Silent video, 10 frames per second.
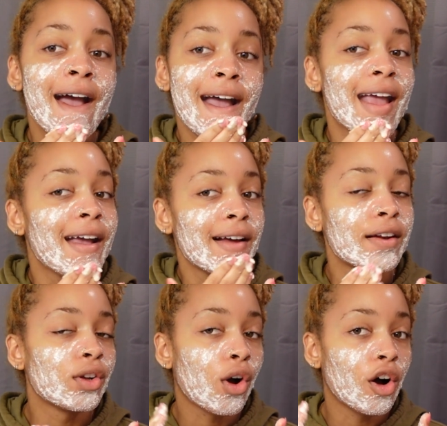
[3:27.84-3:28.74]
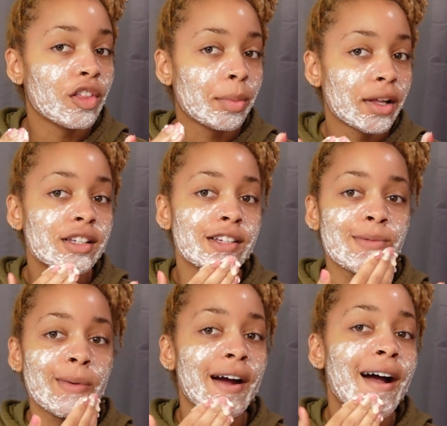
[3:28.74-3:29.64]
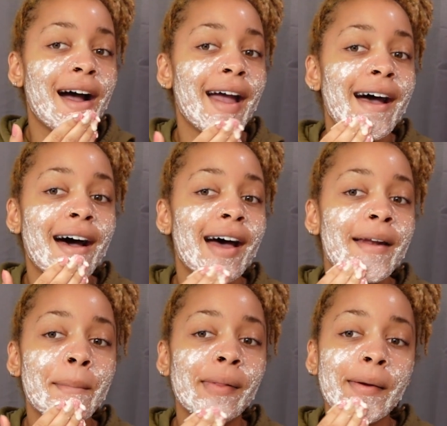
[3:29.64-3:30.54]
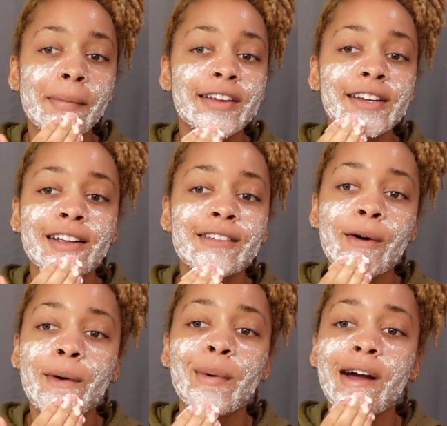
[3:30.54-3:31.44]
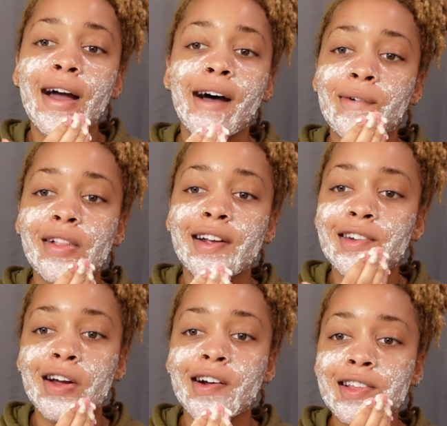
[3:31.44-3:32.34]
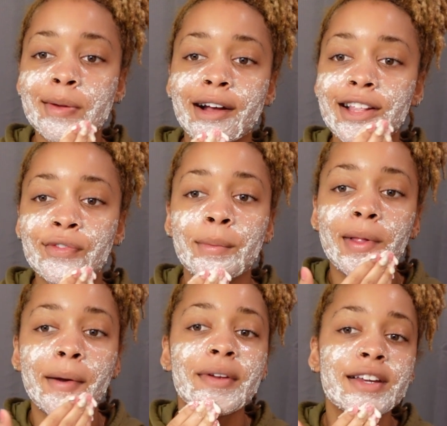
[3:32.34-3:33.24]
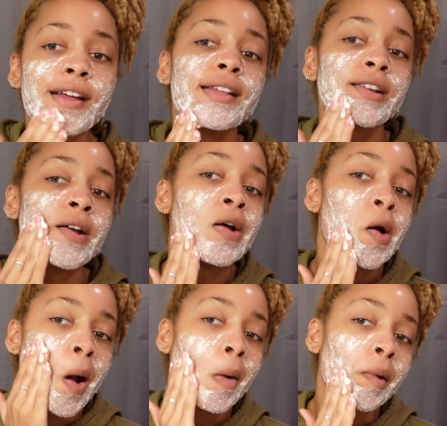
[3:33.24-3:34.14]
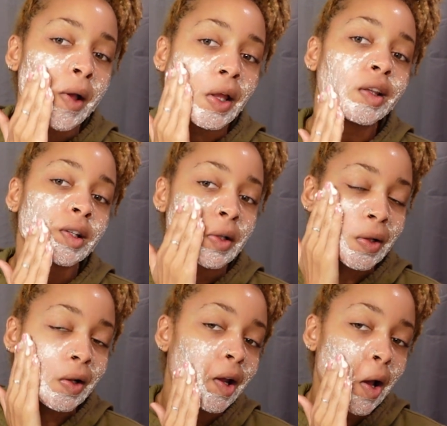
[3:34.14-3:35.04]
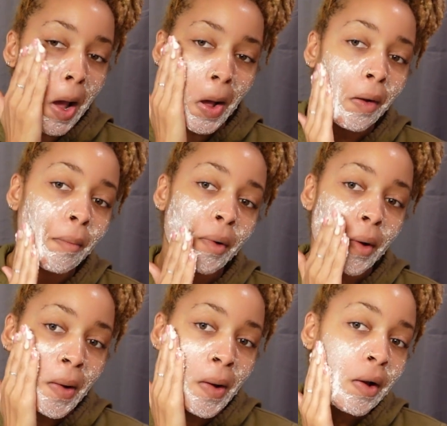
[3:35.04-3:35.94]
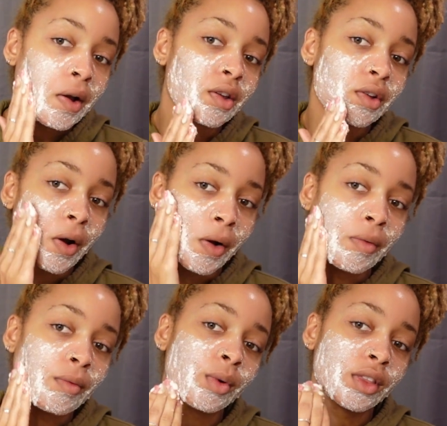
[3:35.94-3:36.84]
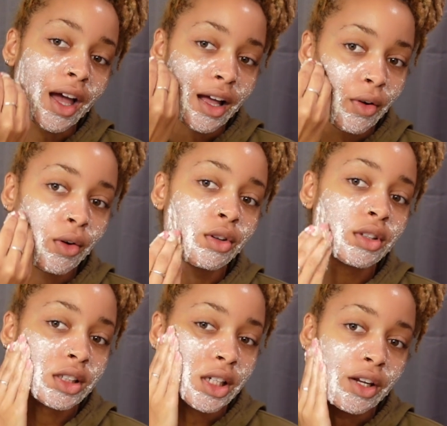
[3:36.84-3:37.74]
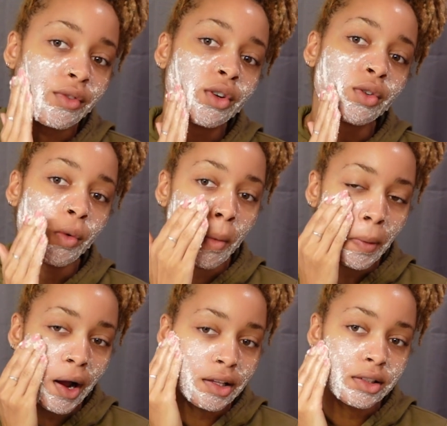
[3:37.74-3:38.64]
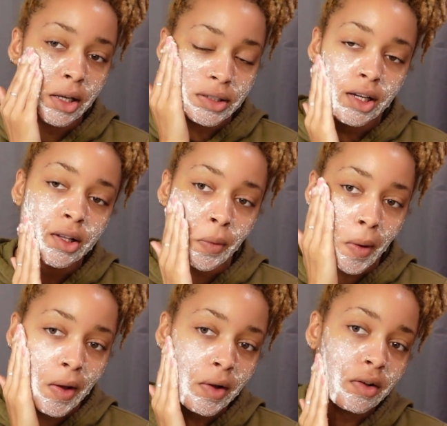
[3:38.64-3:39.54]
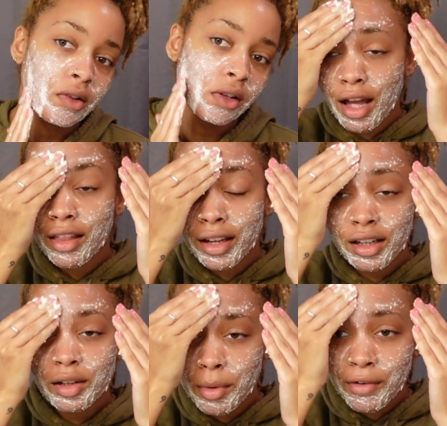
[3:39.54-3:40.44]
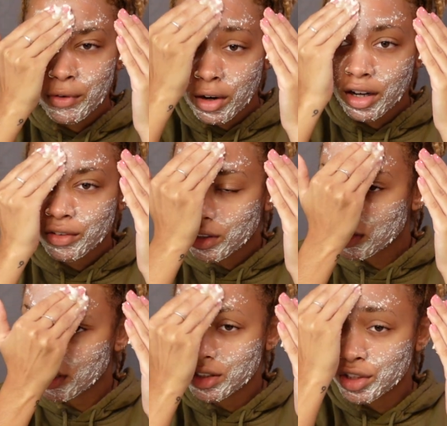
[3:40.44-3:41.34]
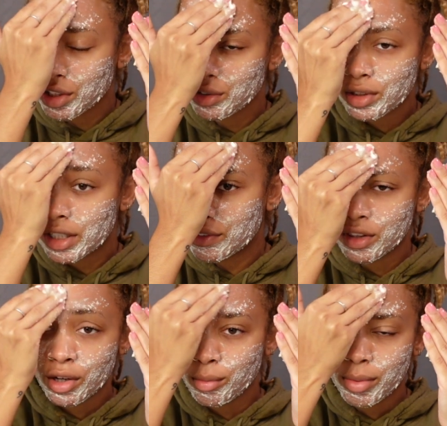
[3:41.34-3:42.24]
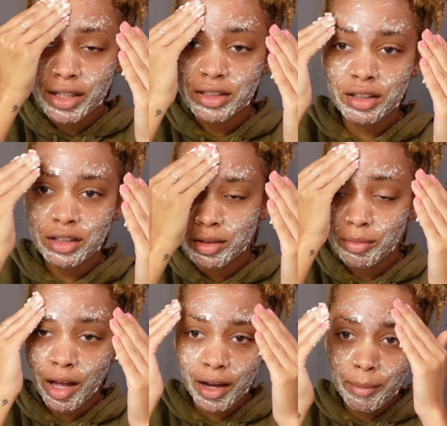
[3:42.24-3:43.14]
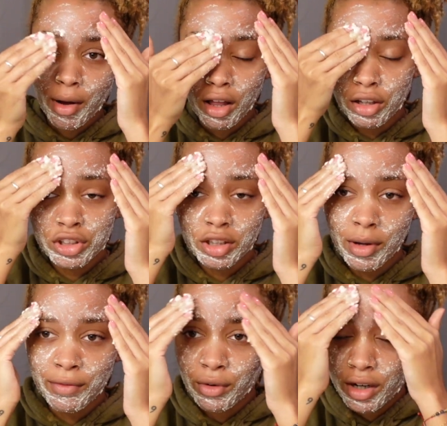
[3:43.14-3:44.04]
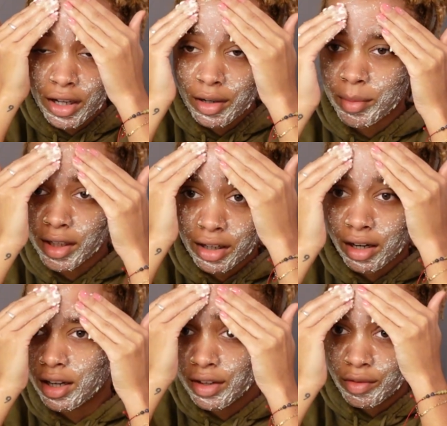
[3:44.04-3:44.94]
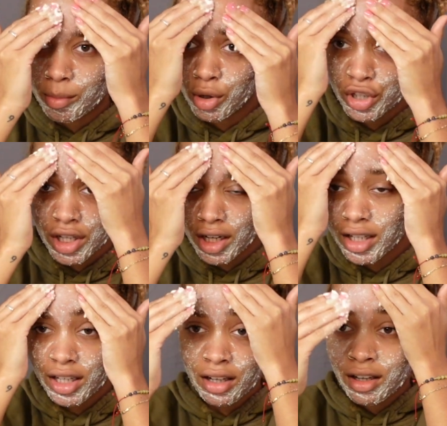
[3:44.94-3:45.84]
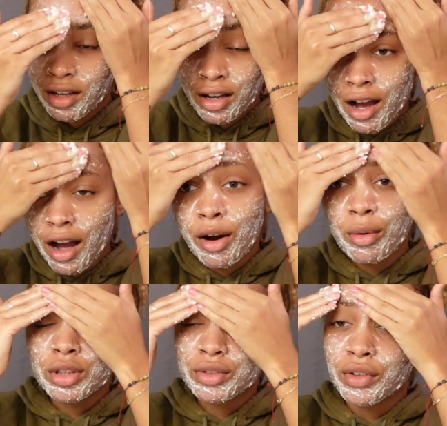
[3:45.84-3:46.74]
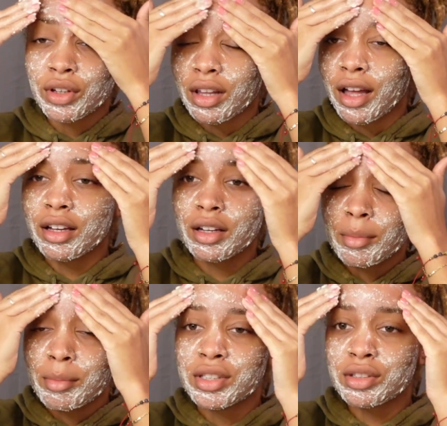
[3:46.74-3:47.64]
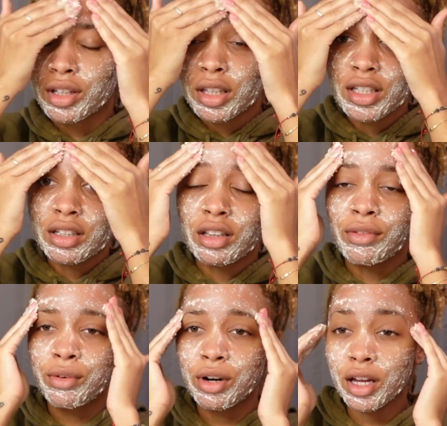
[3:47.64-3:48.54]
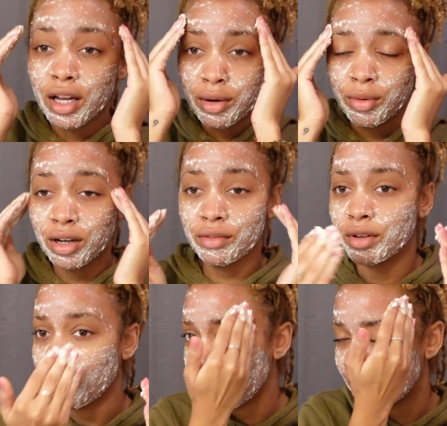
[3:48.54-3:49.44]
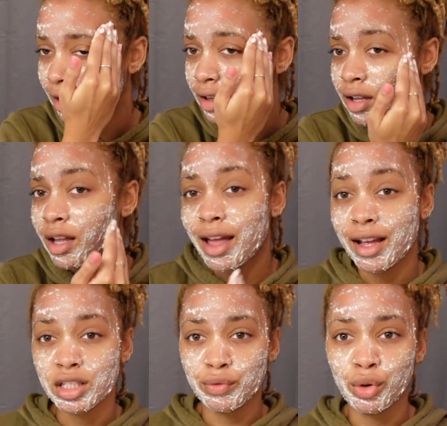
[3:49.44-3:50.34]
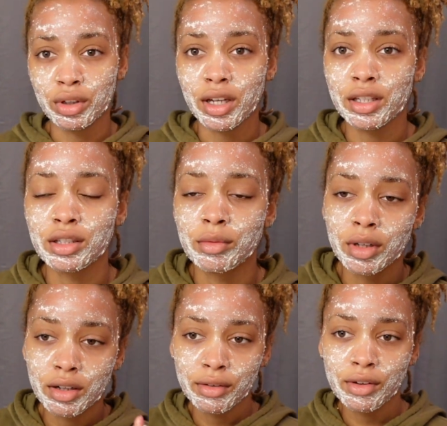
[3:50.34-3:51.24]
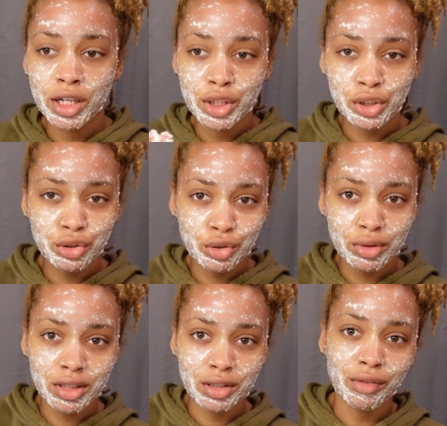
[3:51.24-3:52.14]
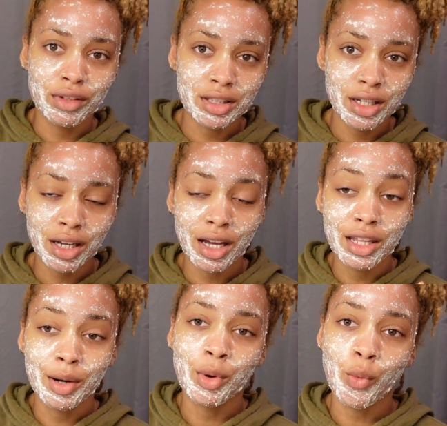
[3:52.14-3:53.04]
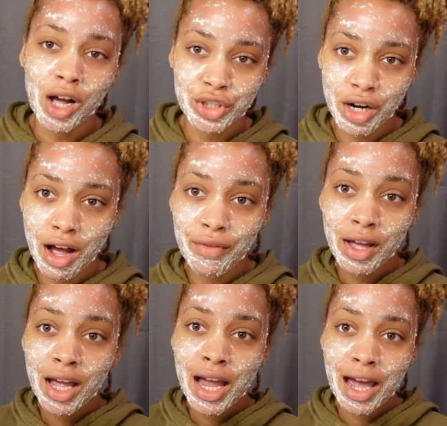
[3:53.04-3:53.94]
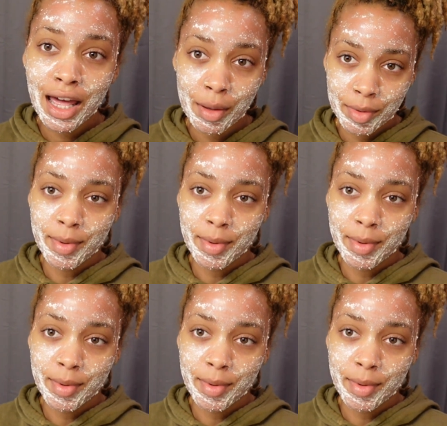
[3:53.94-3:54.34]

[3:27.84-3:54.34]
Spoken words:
and all the places where I had blemishes or where I have like dark spots from blemishes, because this is gonna help, you know, with that whole skin renewal process as well. I like getting my forehead really good too, even though basically I'm like polishing my forehead and making it even more shiny. I always feel like Mr. Clean in the forehead whenever I exfoliate. So I'm gonna continue doing this over the sink, and then I'm gonna wash it off, and I'll be